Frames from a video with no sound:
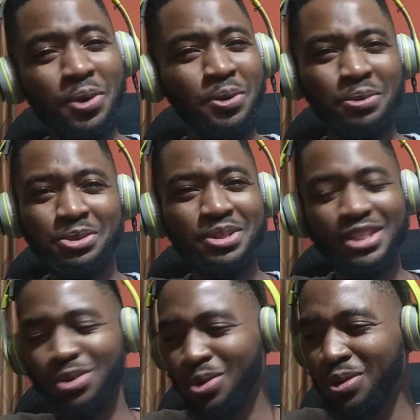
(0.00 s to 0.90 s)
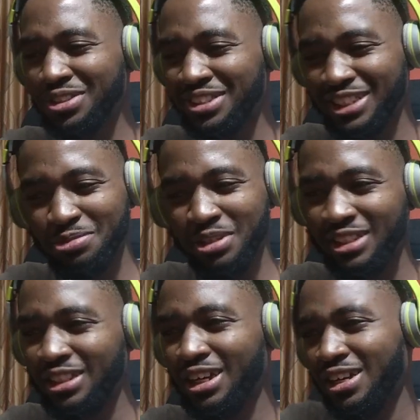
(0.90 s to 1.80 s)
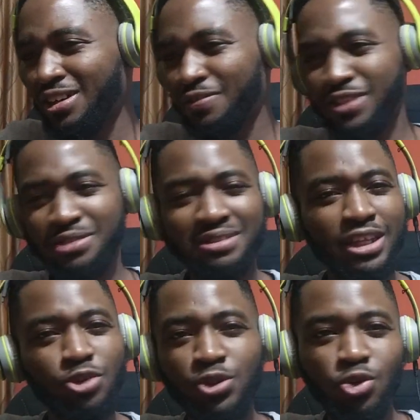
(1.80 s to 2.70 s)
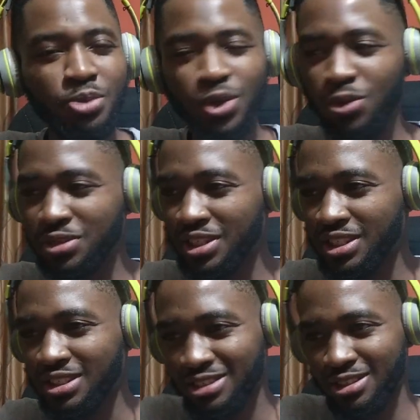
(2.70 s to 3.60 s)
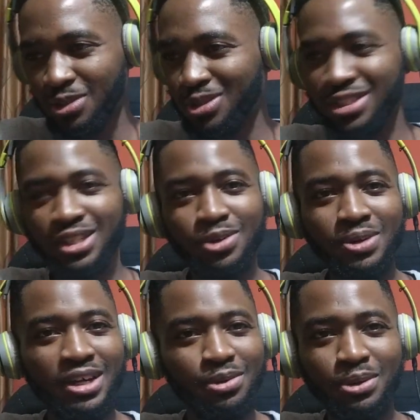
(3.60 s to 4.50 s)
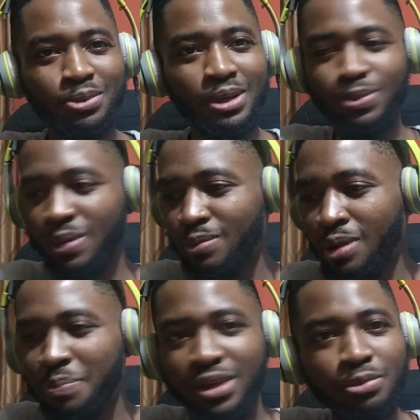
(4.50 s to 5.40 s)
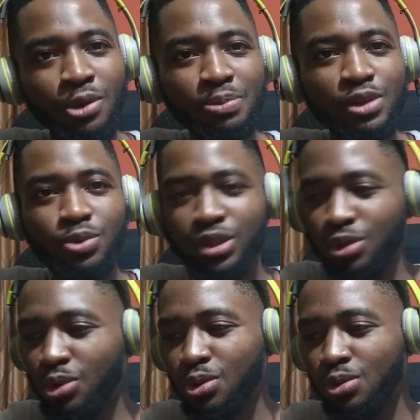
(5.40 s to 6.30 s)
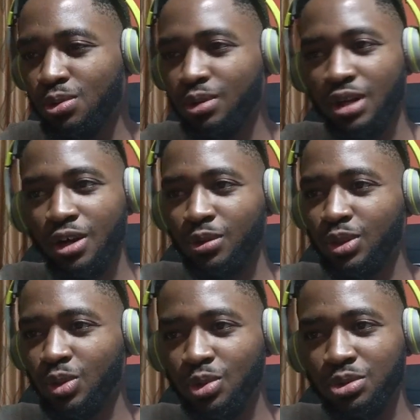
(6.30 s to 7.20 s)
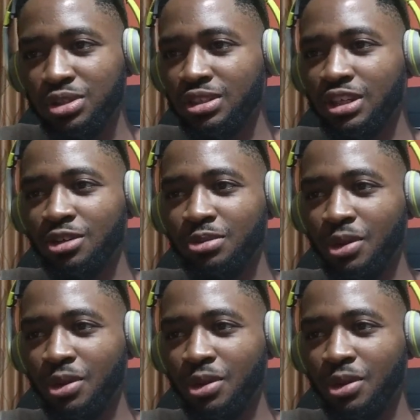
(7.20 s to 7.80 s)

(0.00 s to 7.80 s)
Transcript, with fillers: Oh, so there's no constant, man. It seems like they won't be constant. Cause uh, we are we are, we are, we are, play, we are playing with the whole the whole thing now, man.